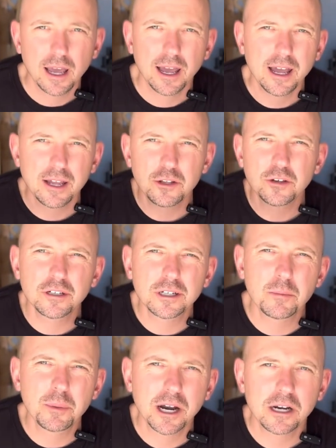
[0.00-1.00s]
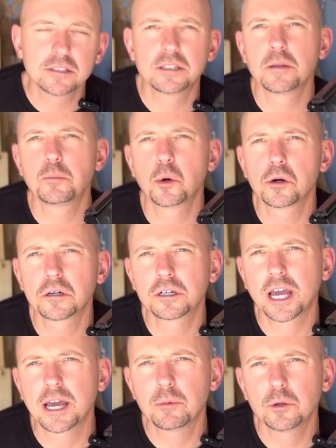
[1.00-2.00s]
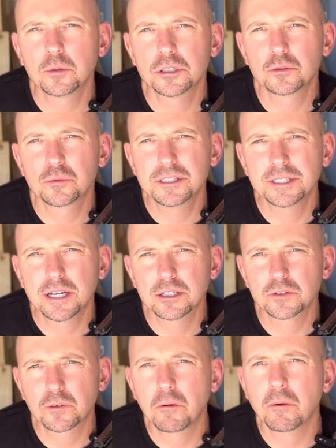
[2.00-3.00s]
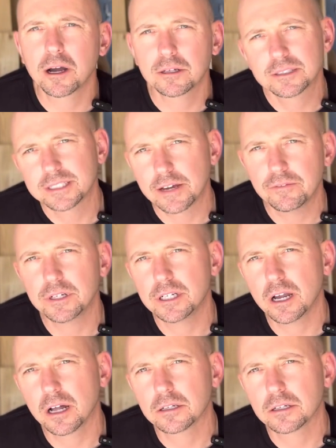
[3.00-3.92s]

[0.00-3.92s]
And you can compare it to the Porter cable, which retails for around $70.